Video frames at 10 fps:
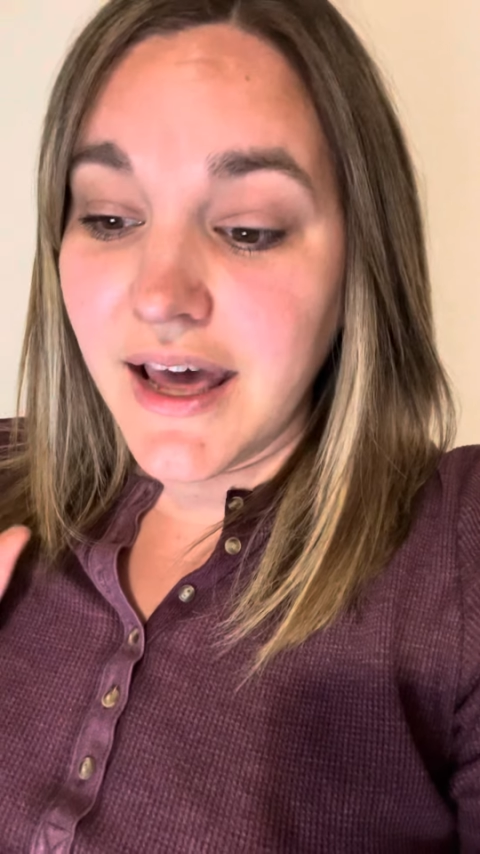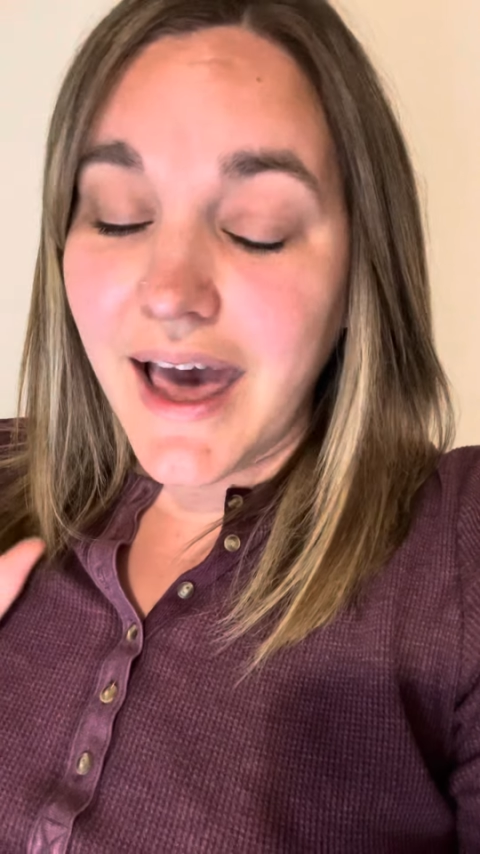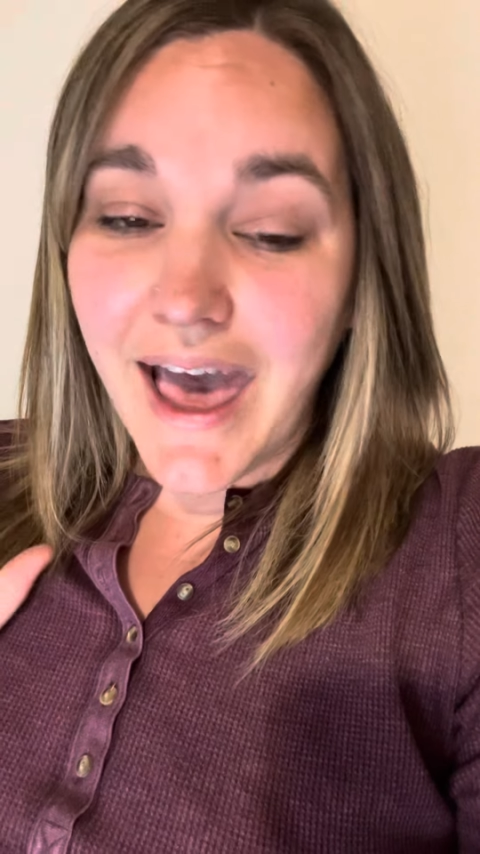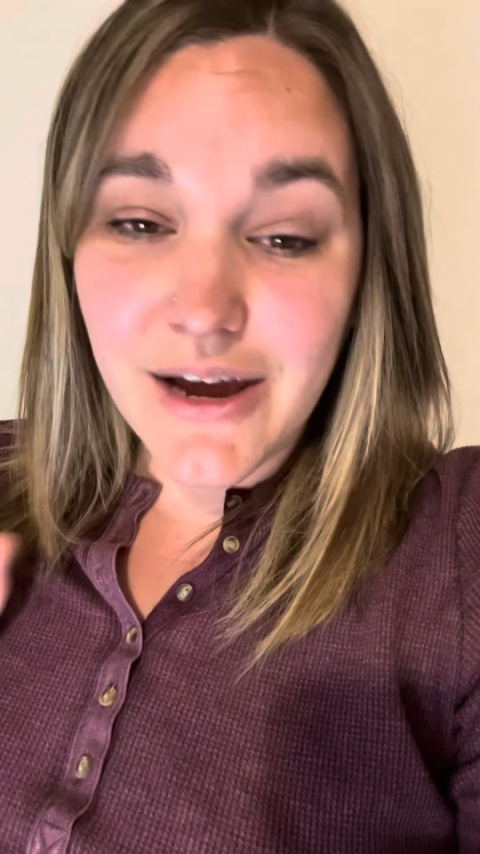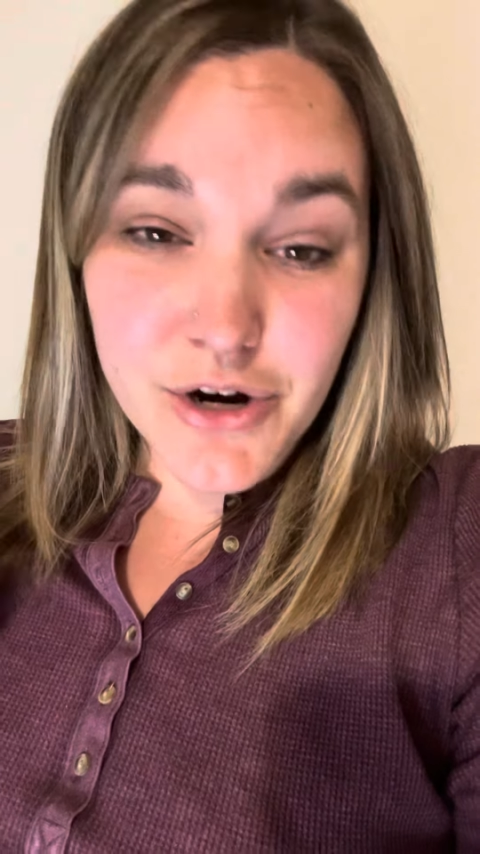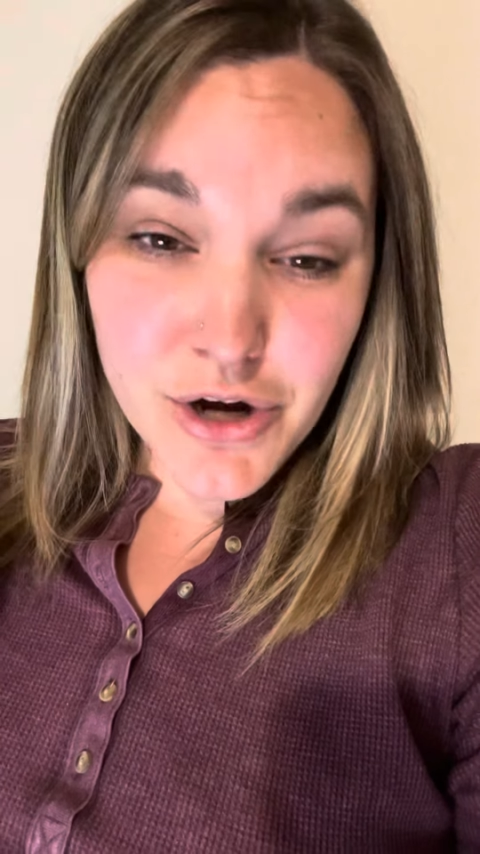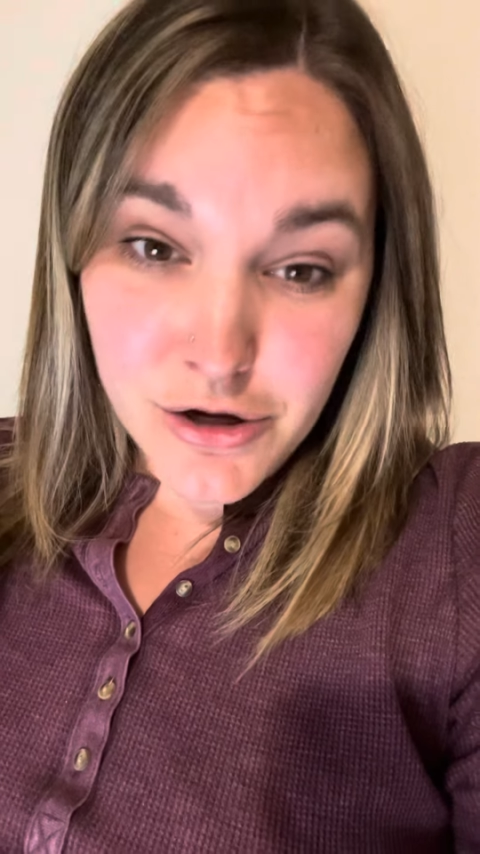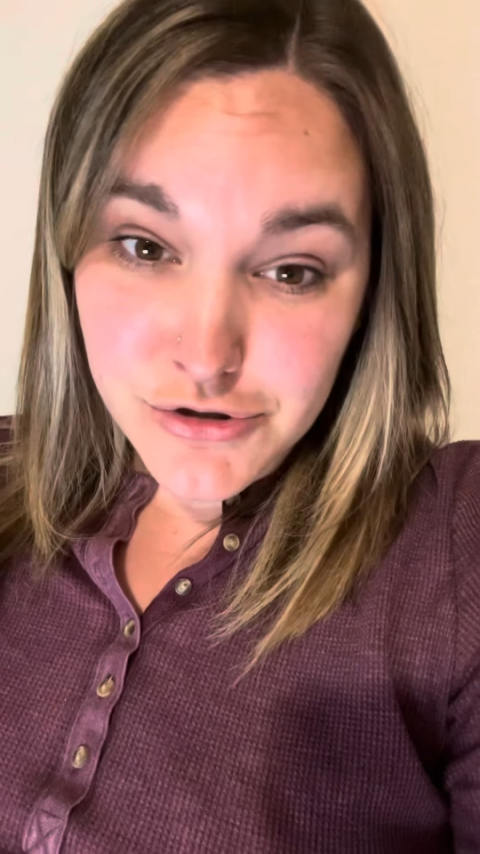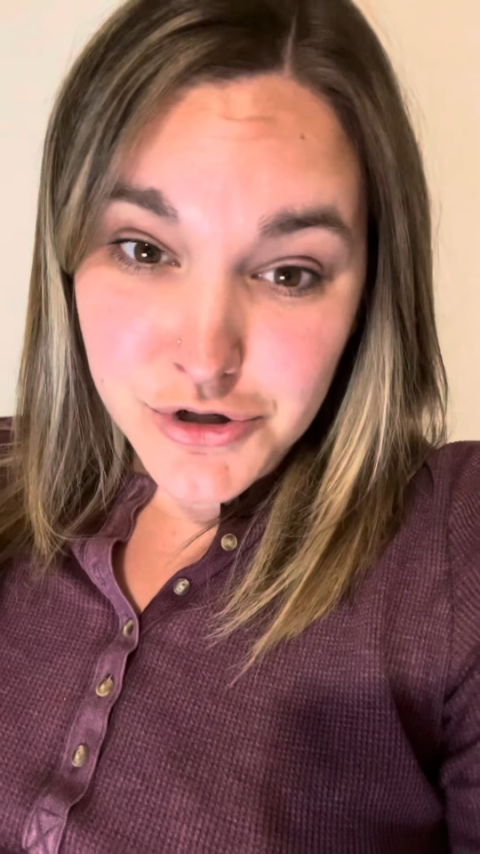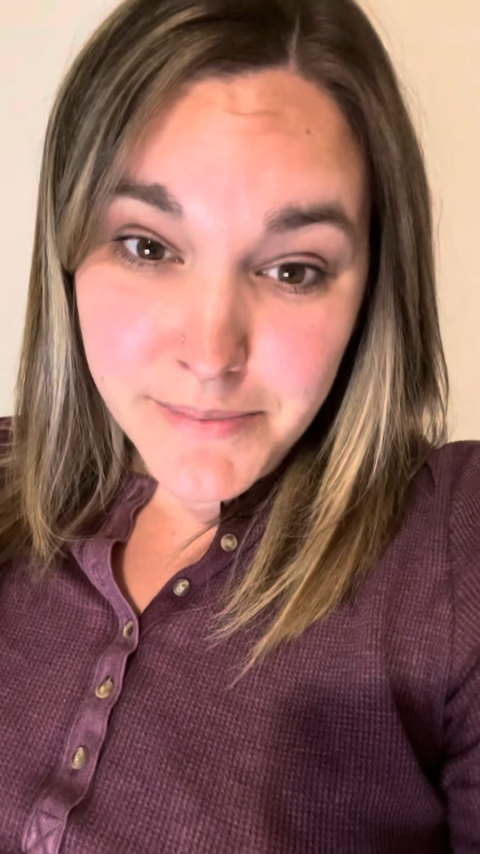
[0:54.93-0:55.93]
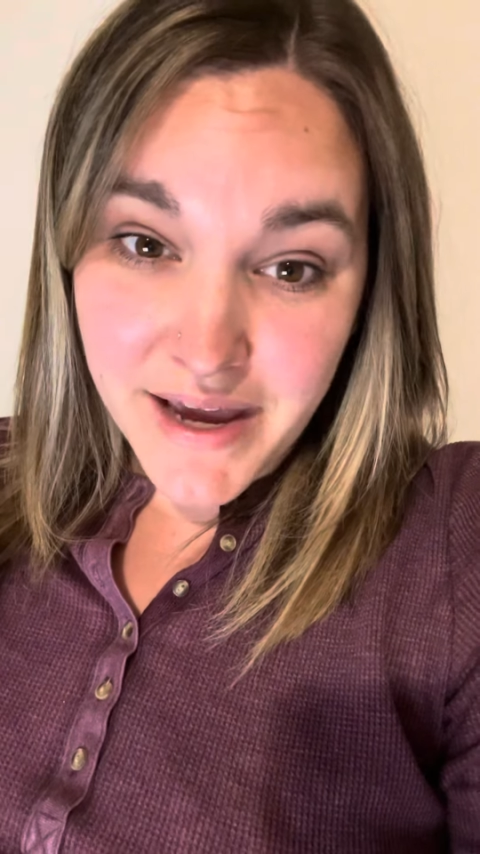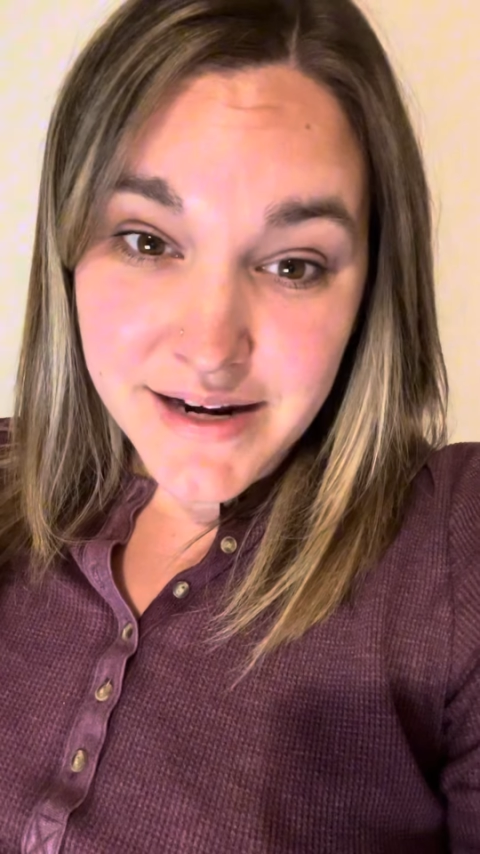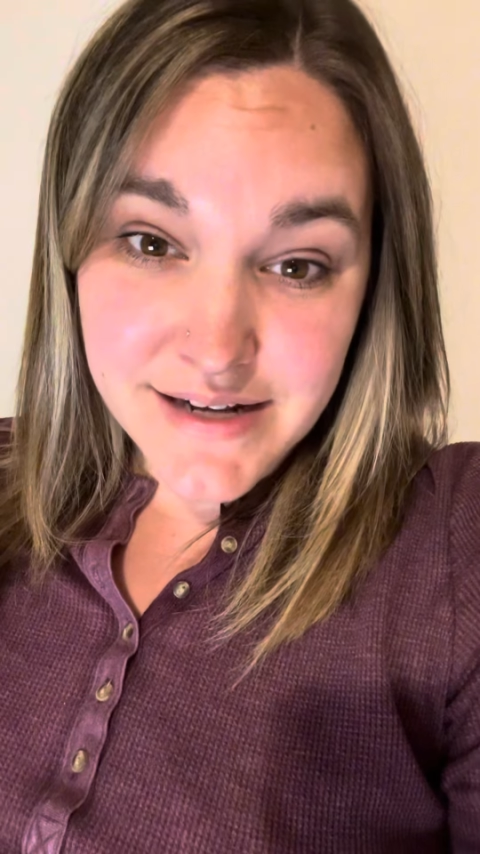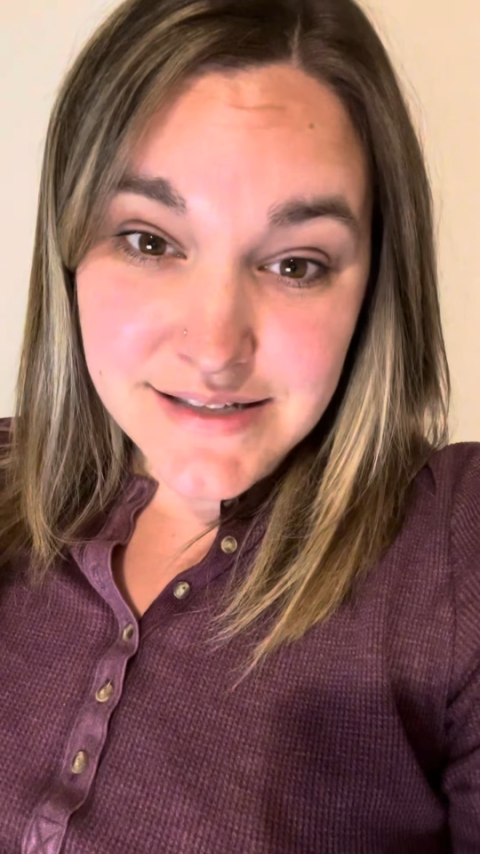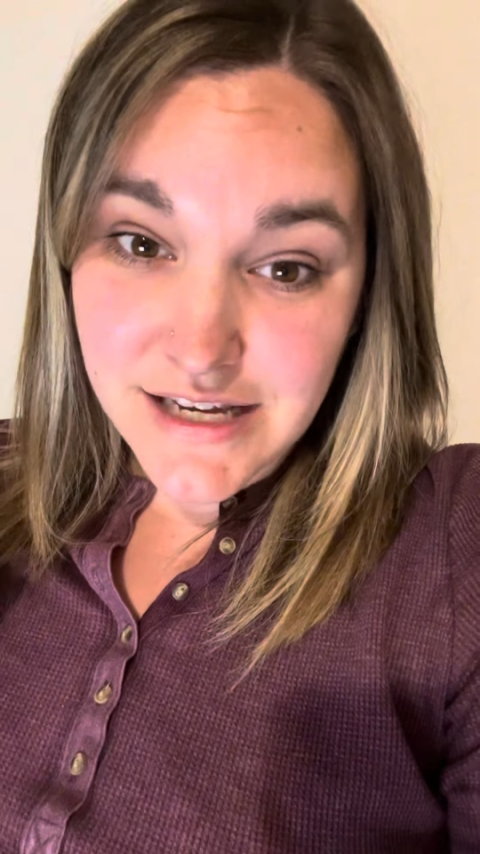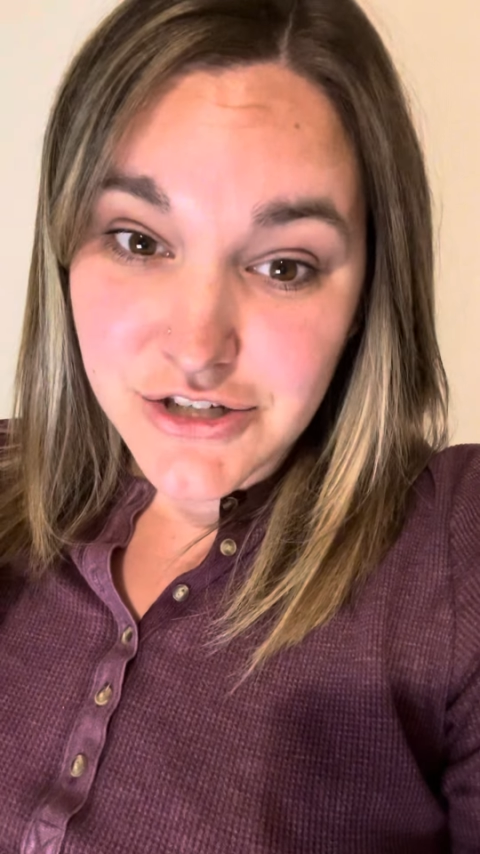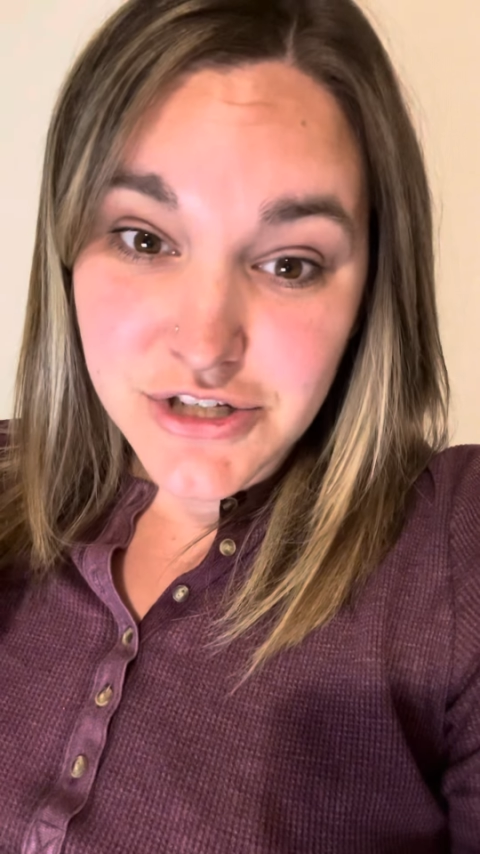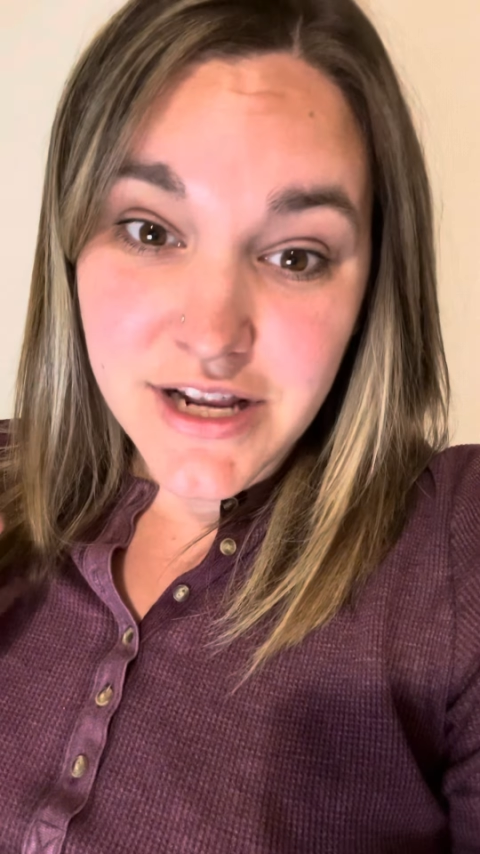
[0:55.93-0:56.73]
Agricultural mechanization